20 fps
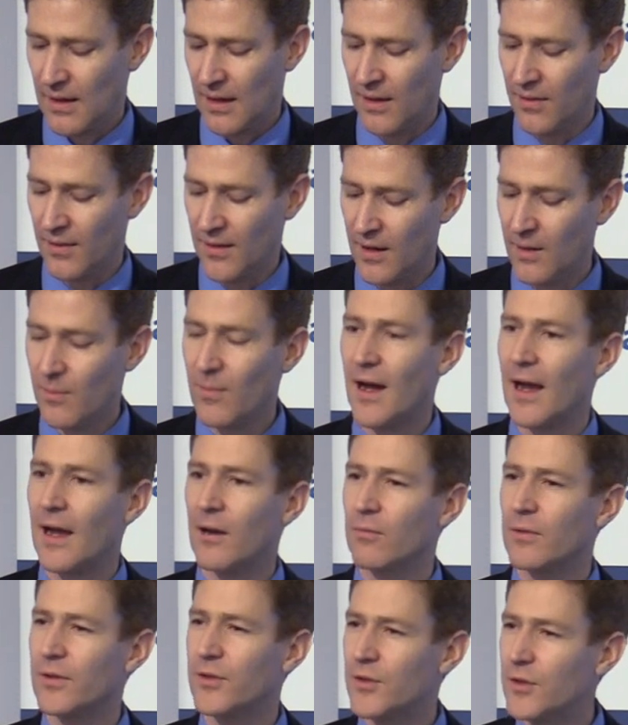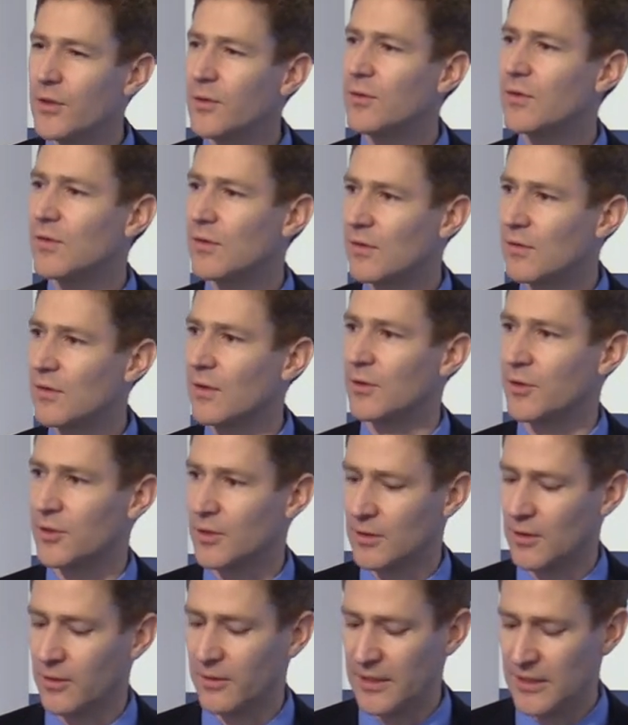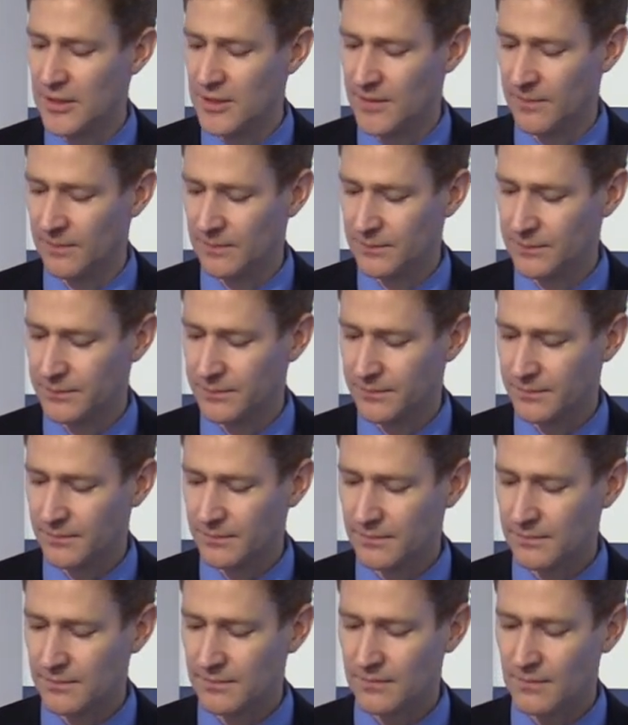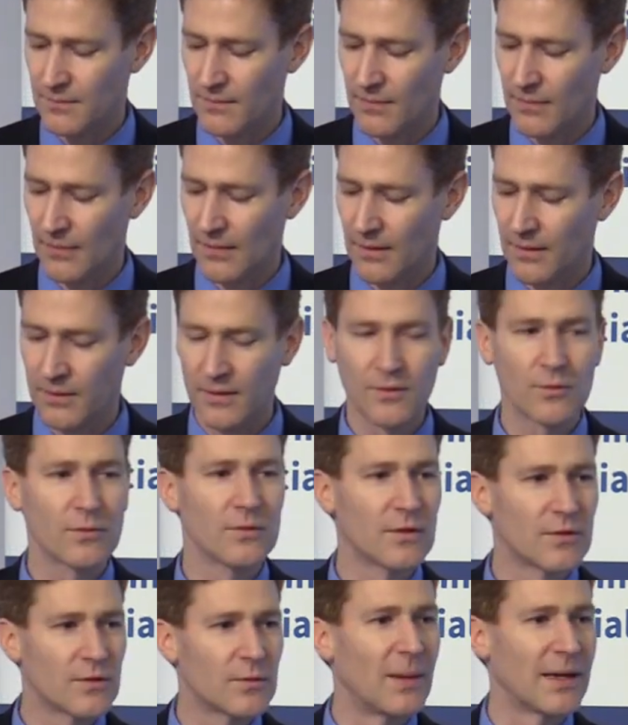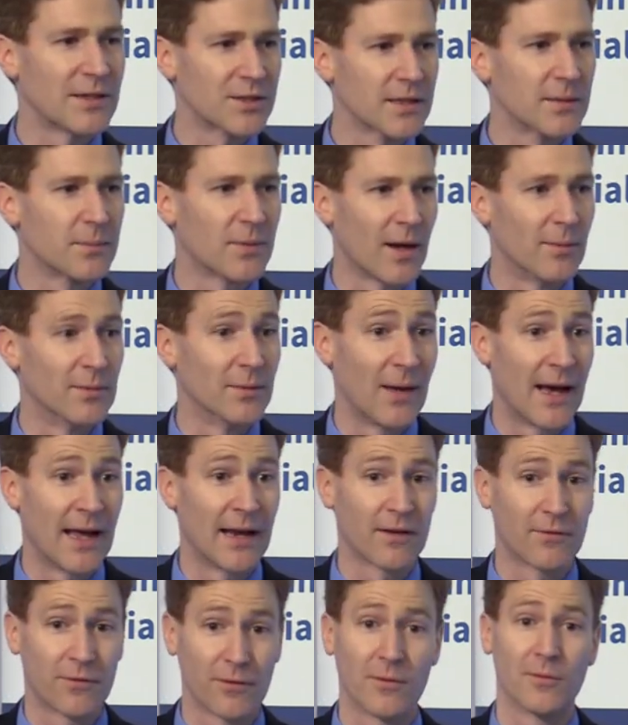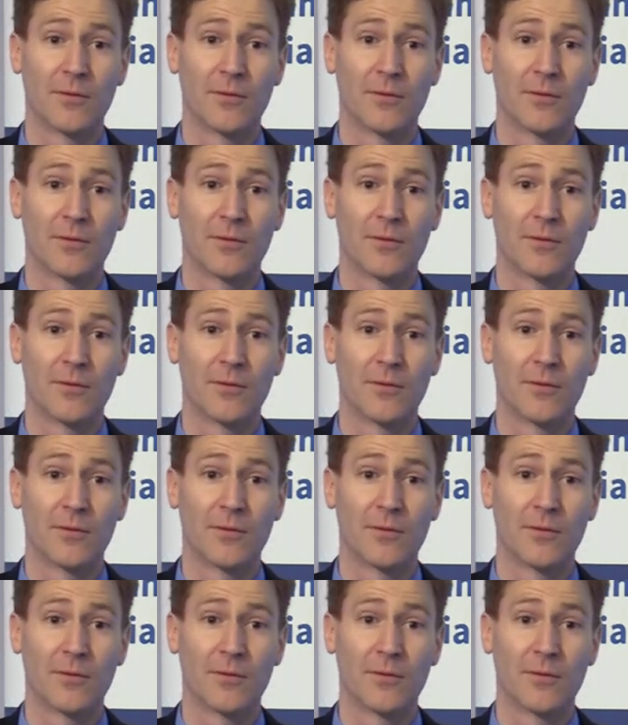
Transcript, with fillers: and thereby reduced social cohesion. And this was especially problematic for